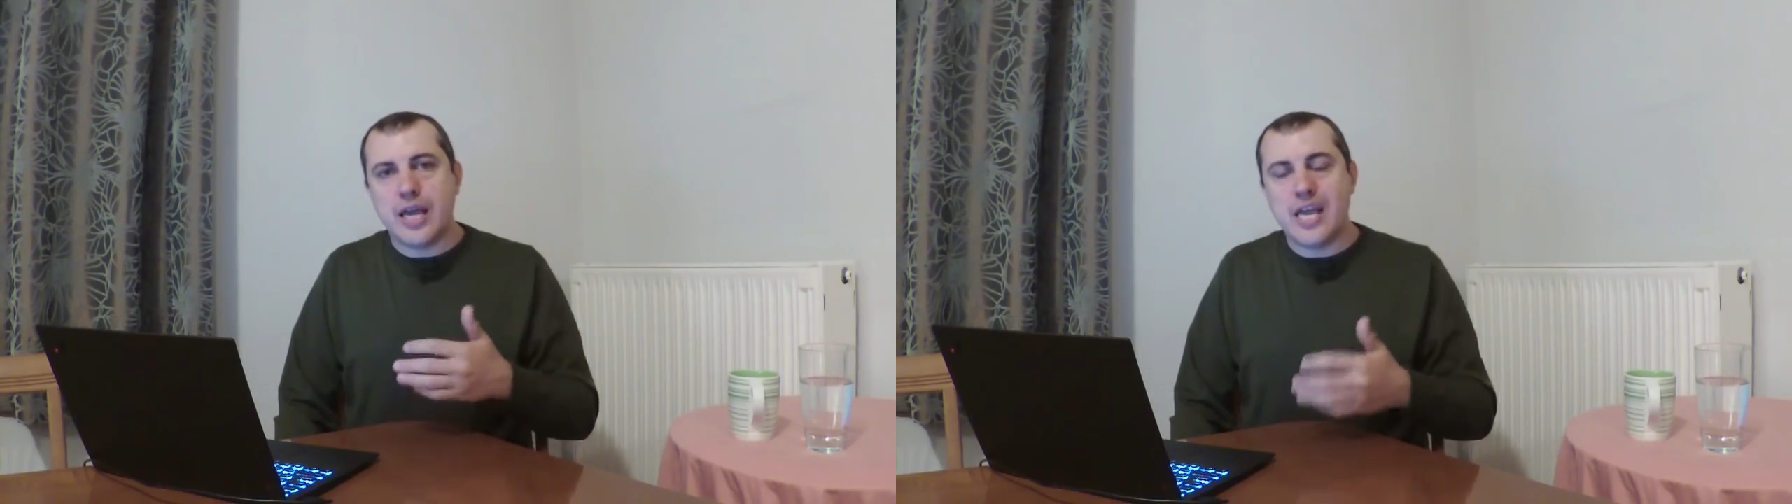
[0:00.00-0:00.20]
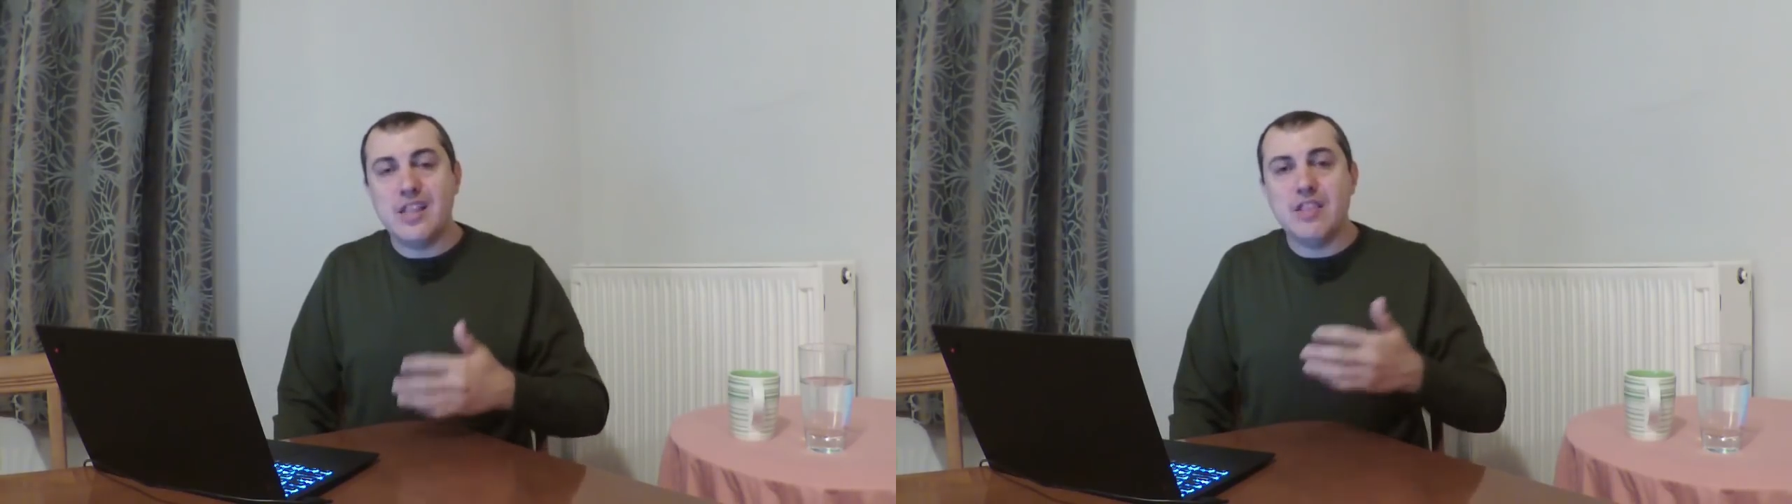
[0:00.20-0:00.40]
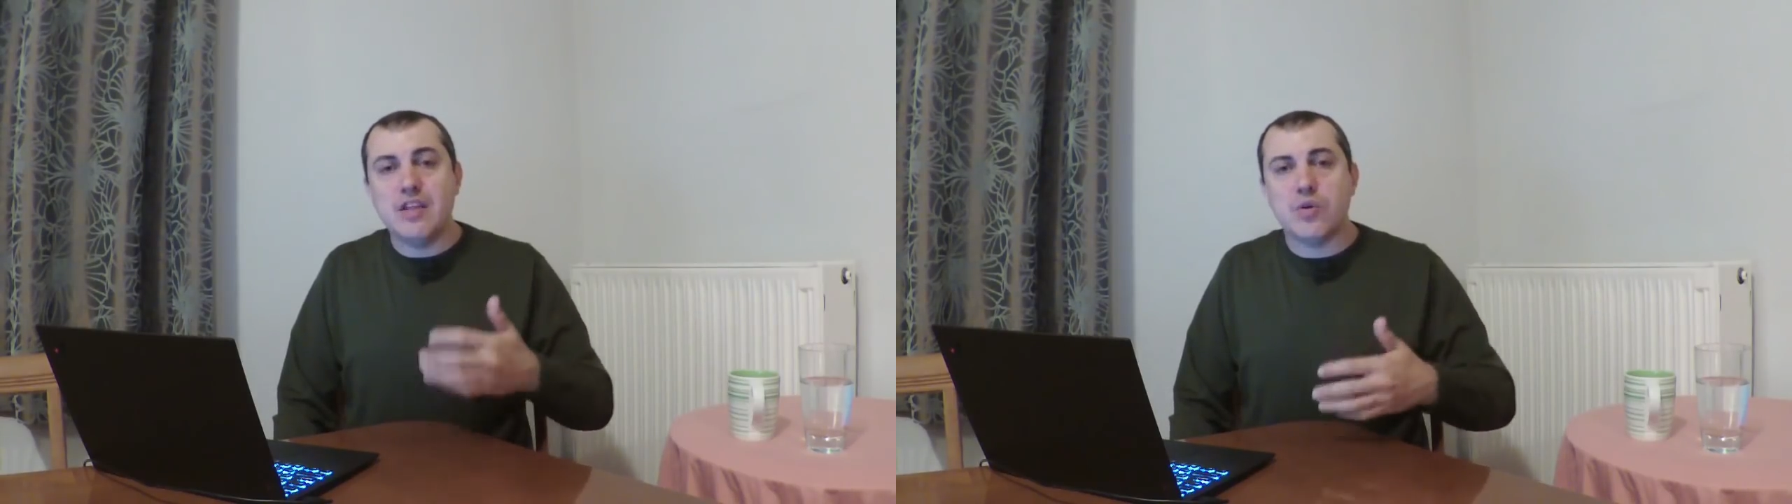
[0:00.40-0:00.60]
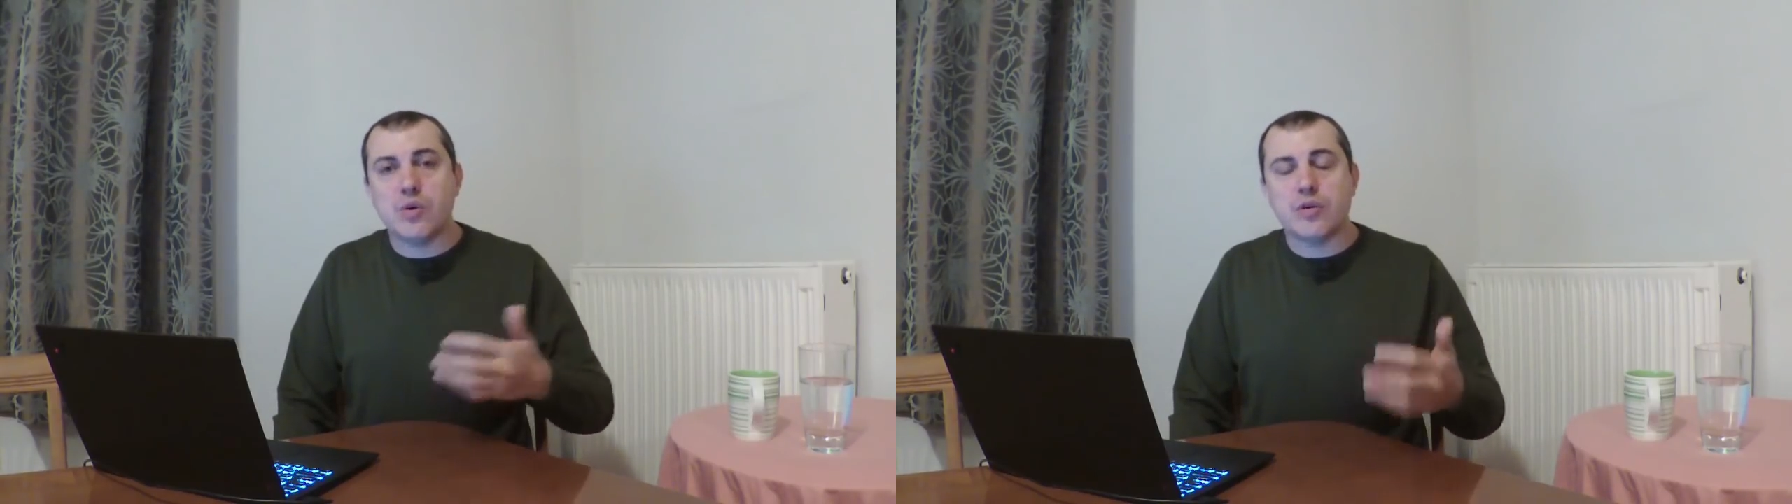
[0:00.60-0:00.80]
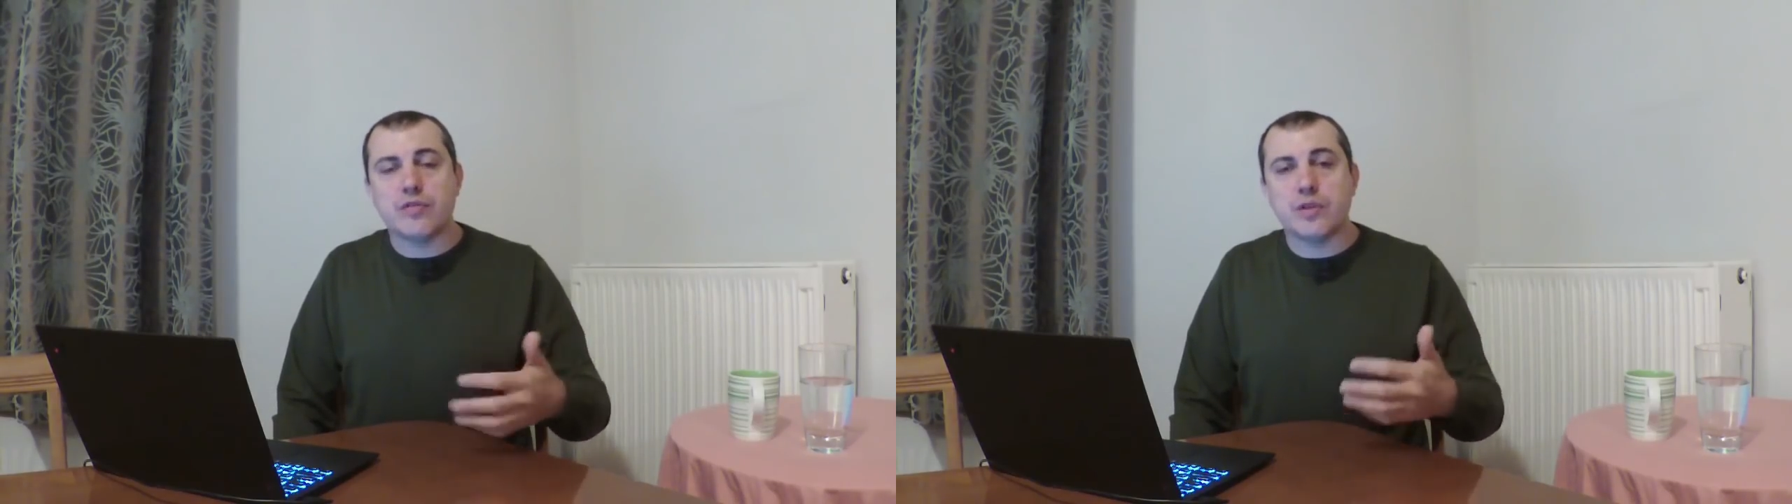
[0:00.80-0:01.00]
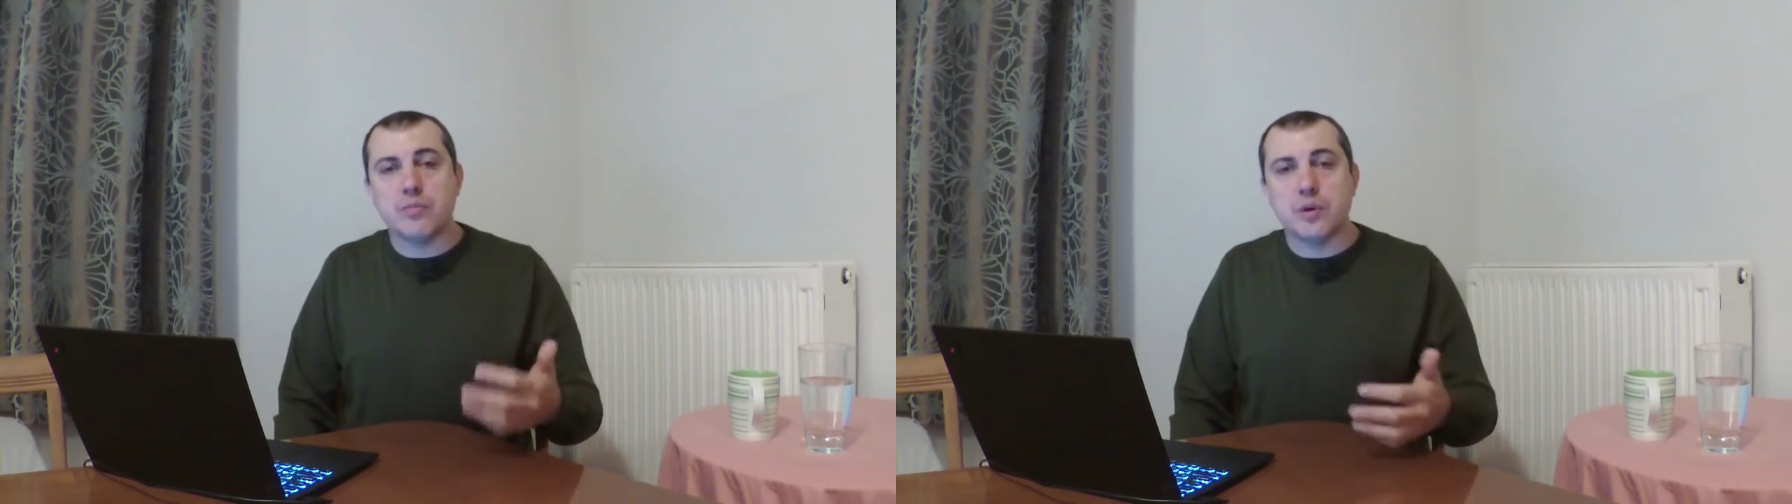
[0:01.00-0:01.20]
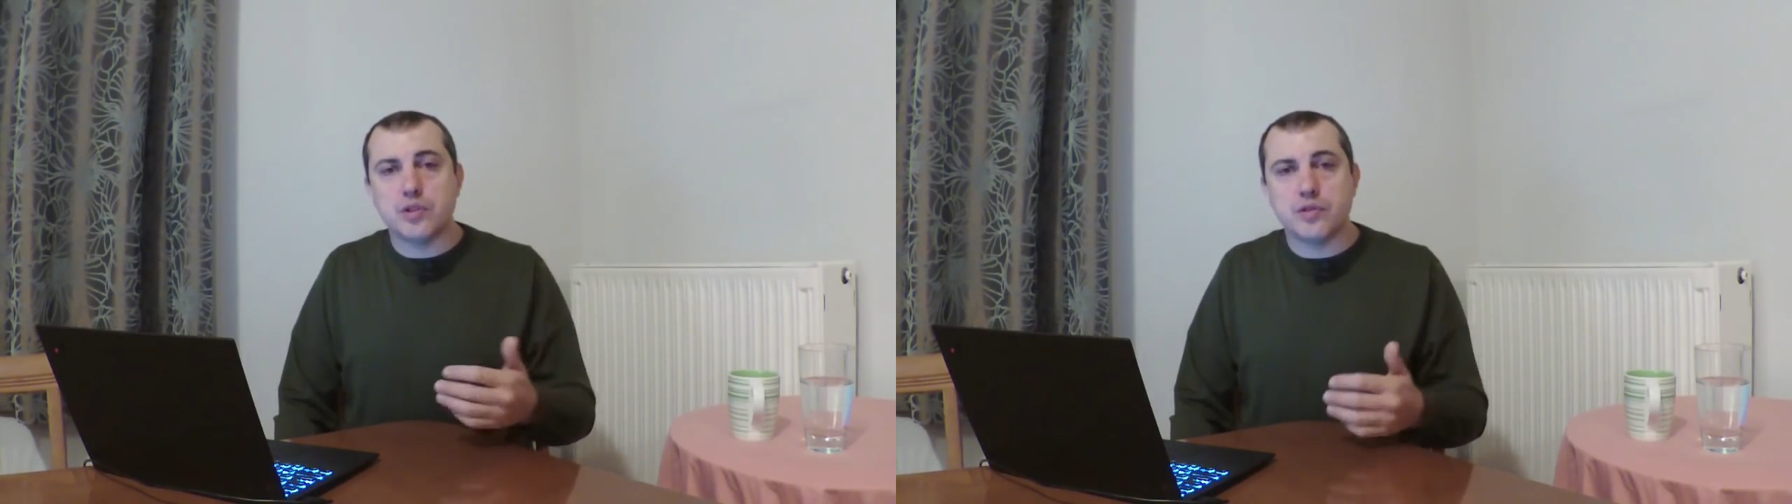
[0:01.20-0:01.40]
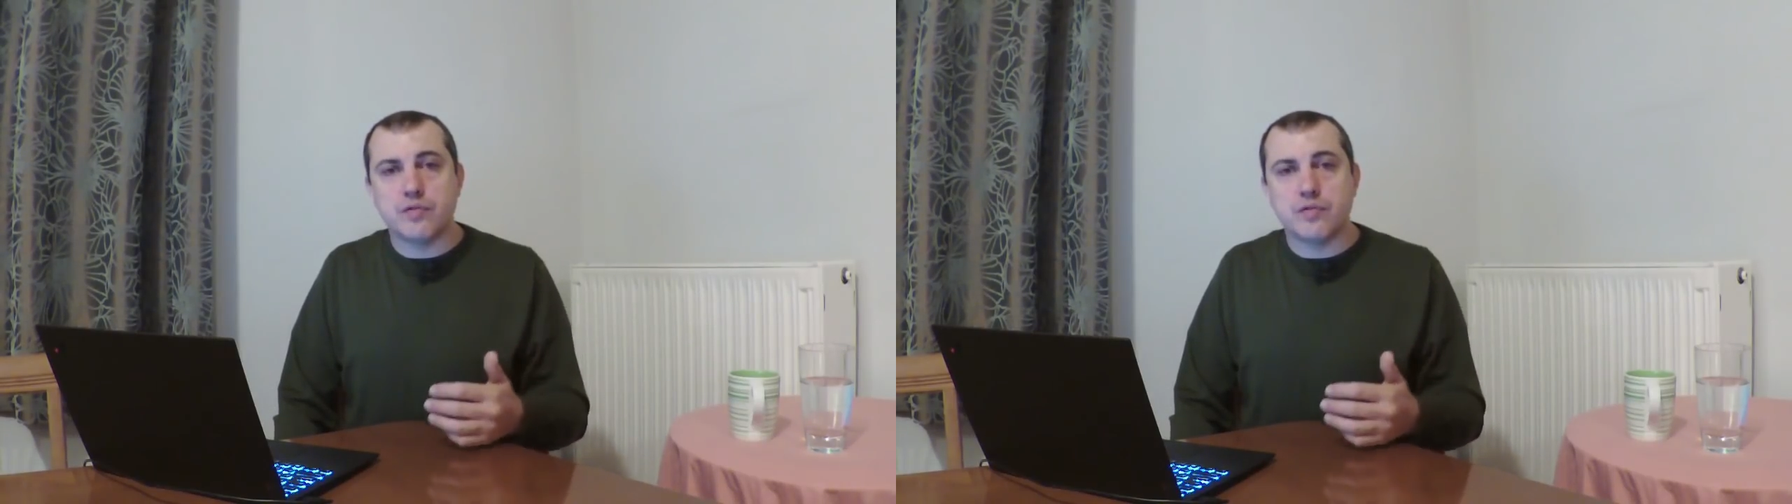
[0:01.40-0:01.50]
in the order of the most